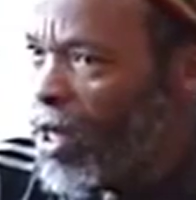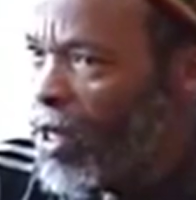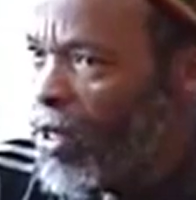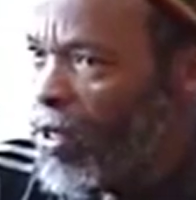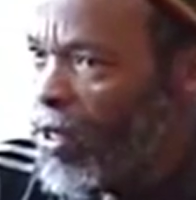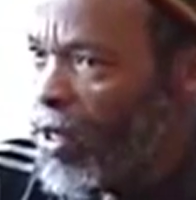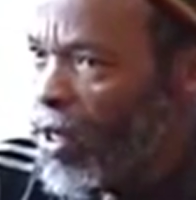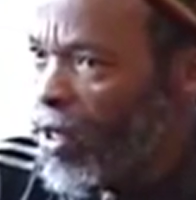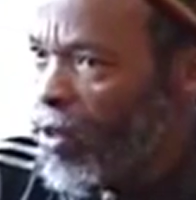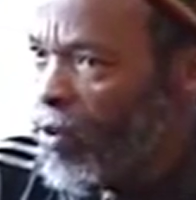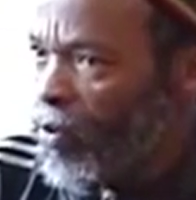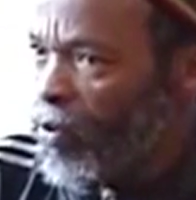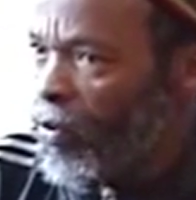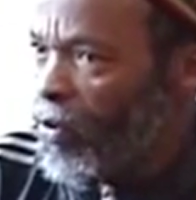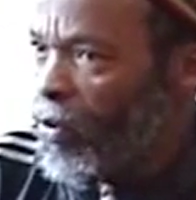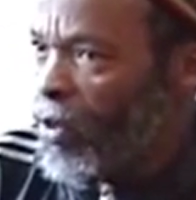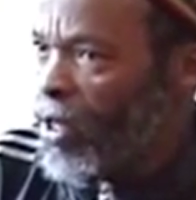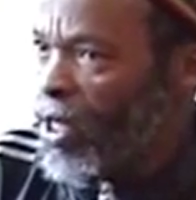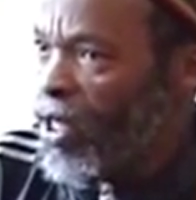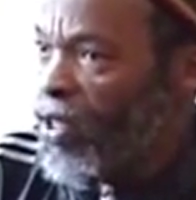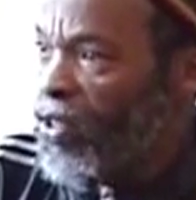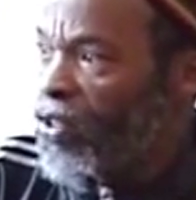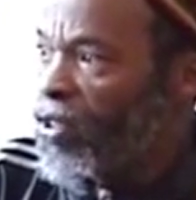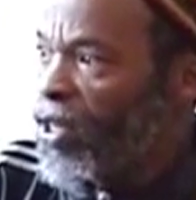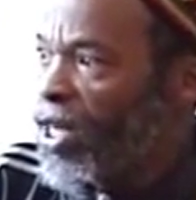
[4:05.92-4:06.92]
instead of
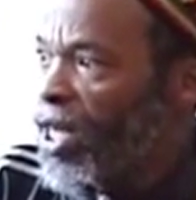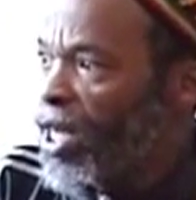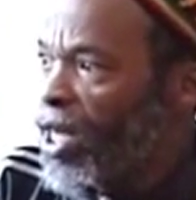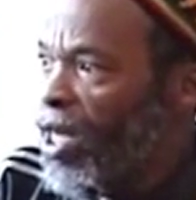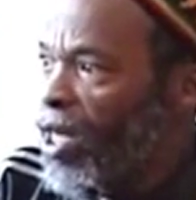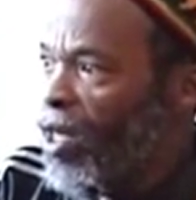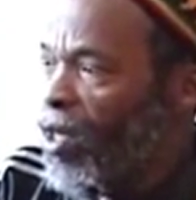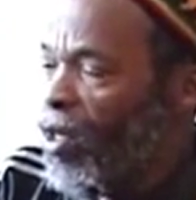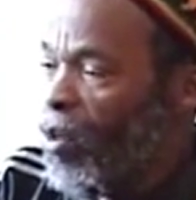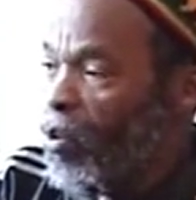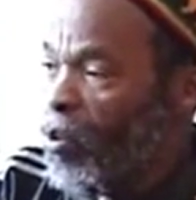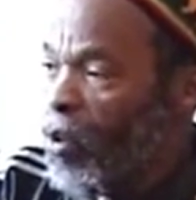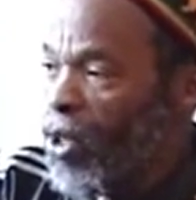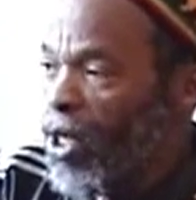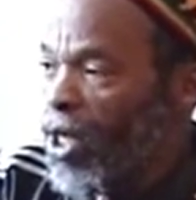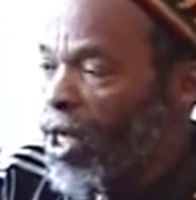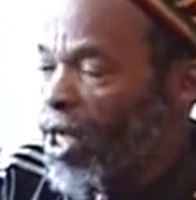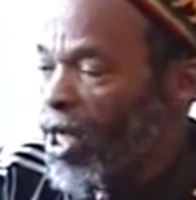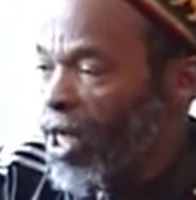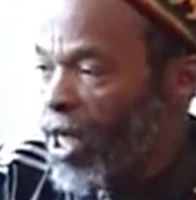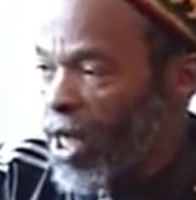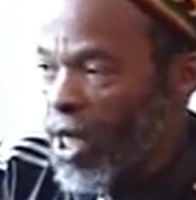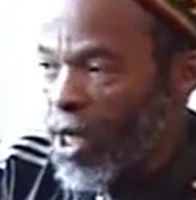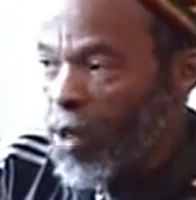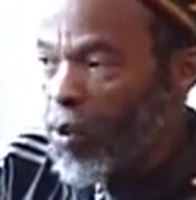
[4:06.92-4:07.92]
he's singing or playing a
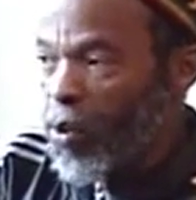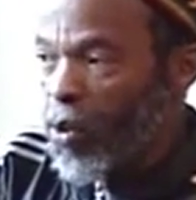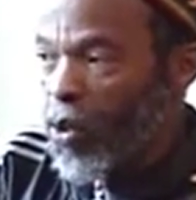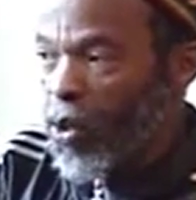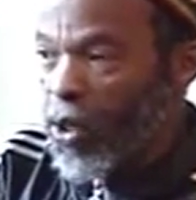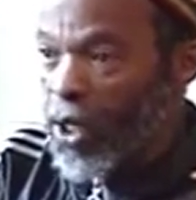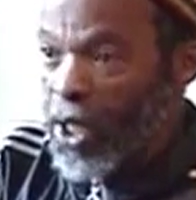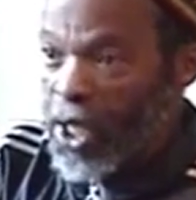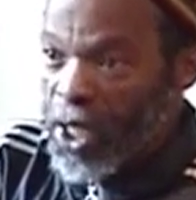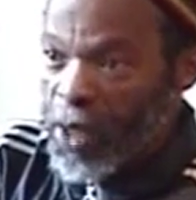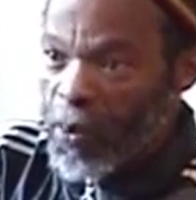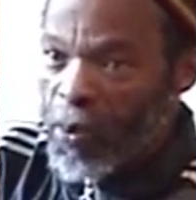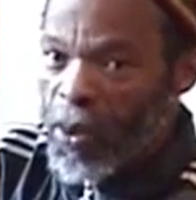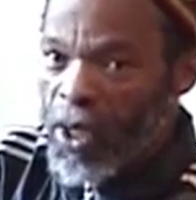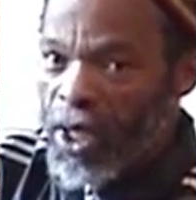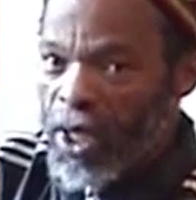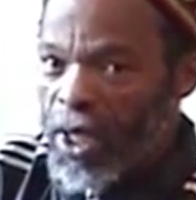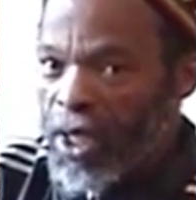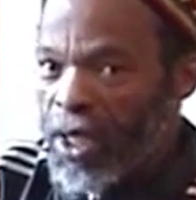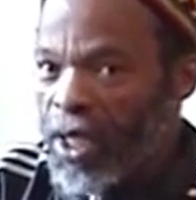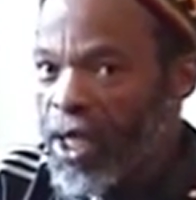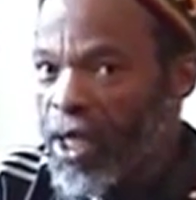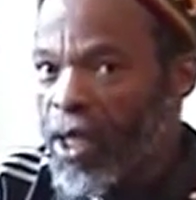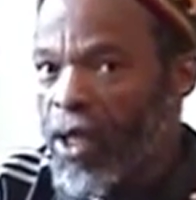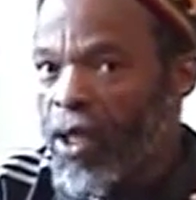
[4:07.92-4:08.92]
keyboard, he's playing a
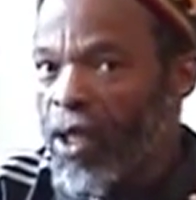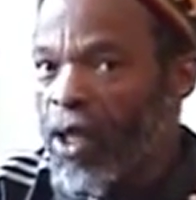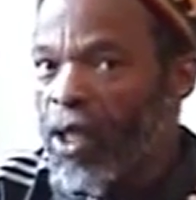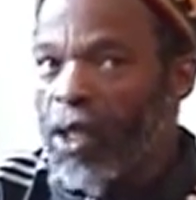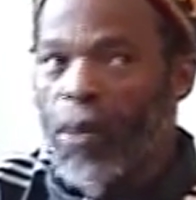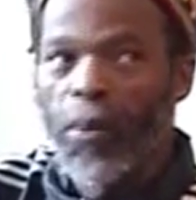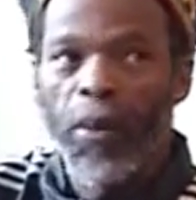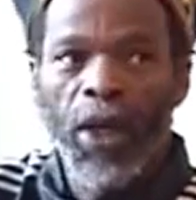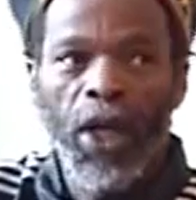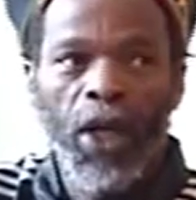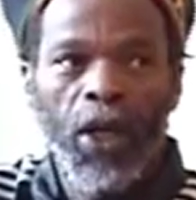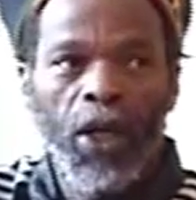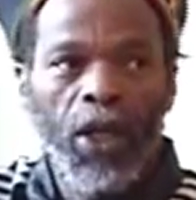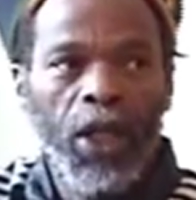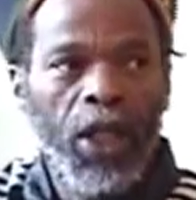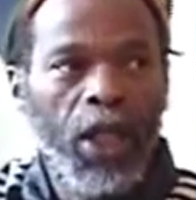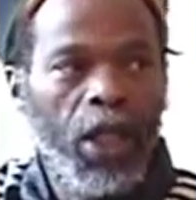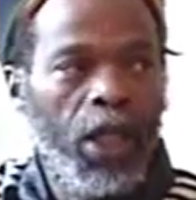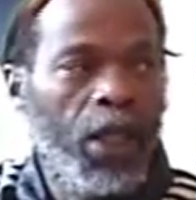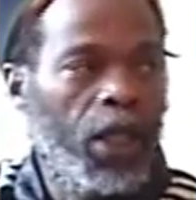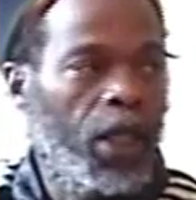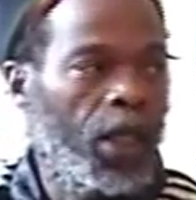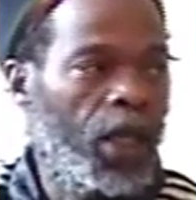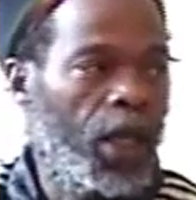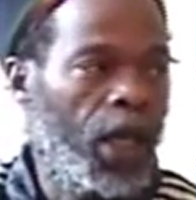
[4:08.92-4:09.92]
thing called a
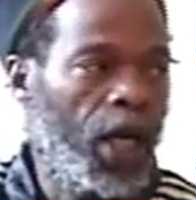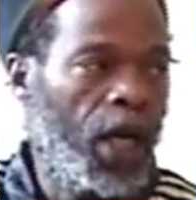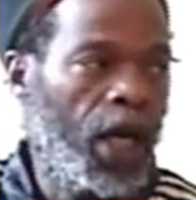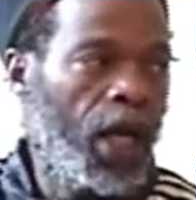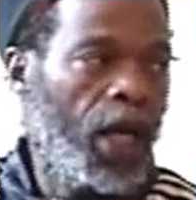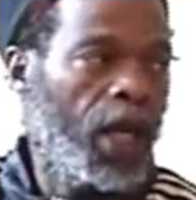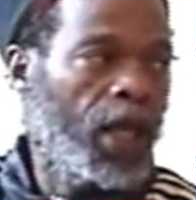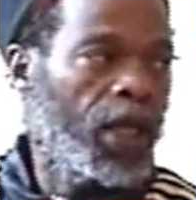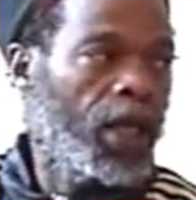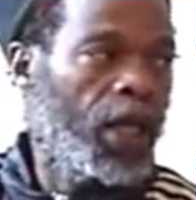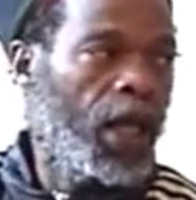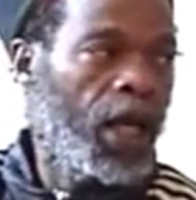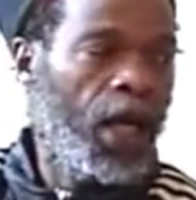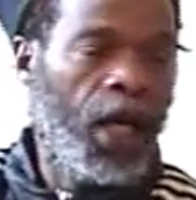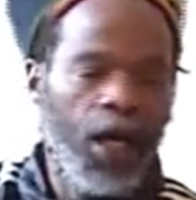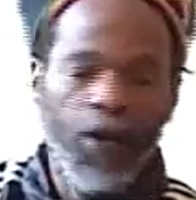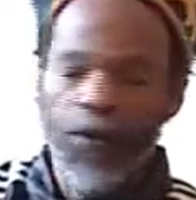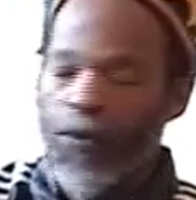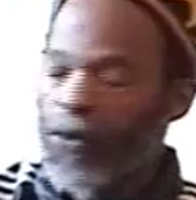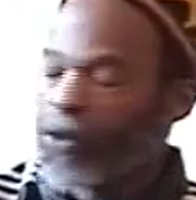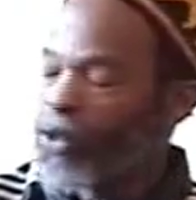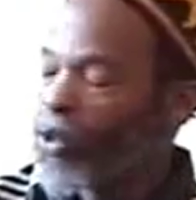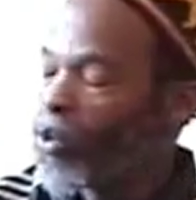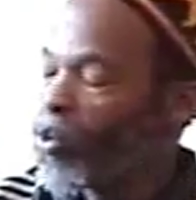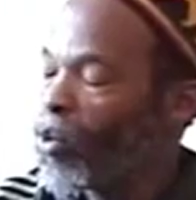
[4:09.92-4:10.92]
melodica. I
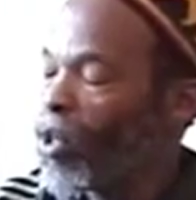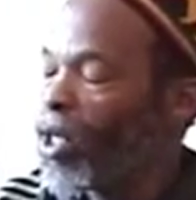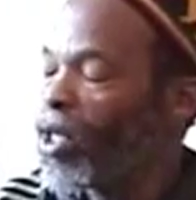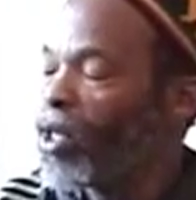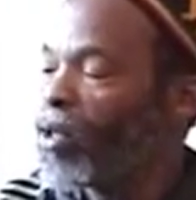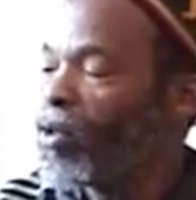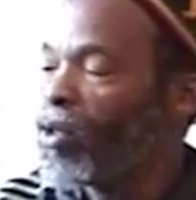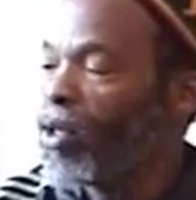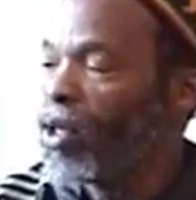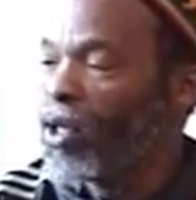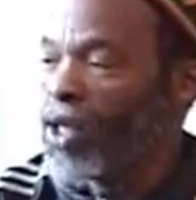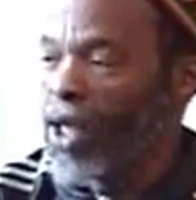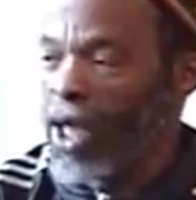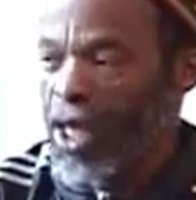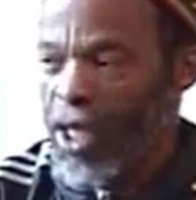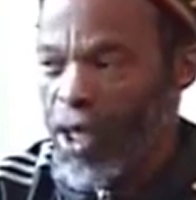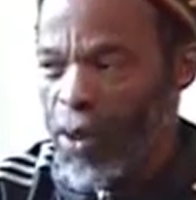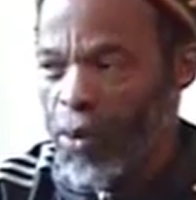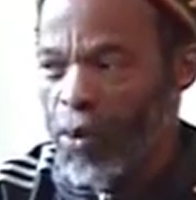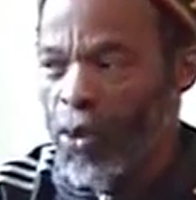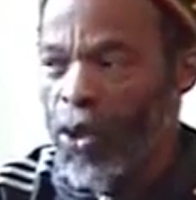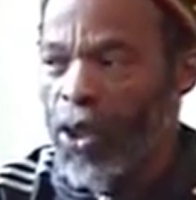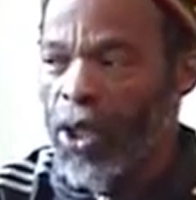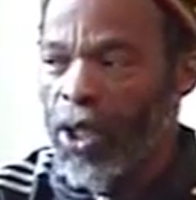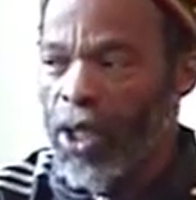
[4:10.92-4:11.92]
have one around here I
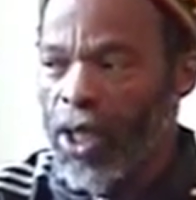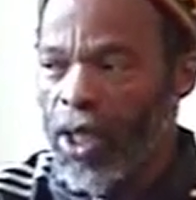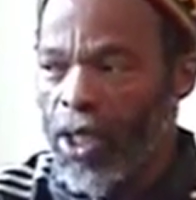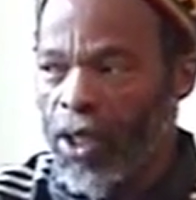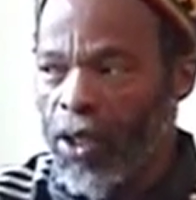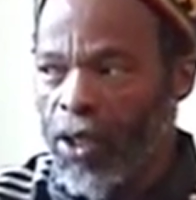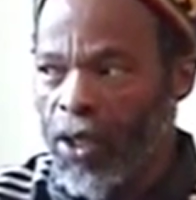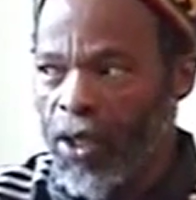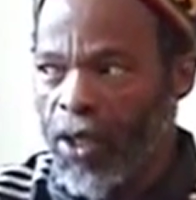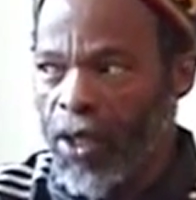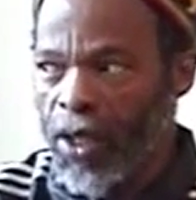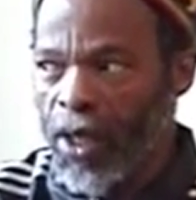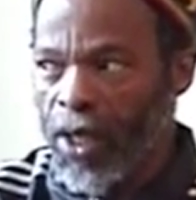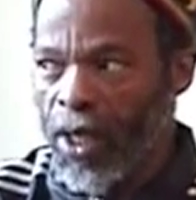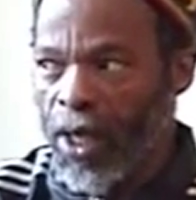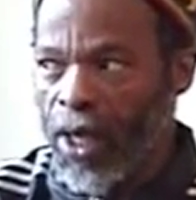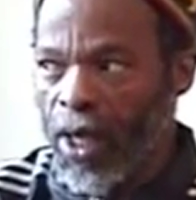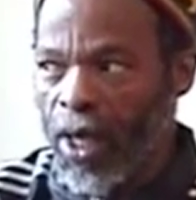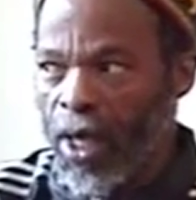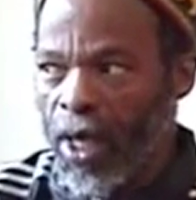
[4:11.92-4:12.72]
can bring to you to see.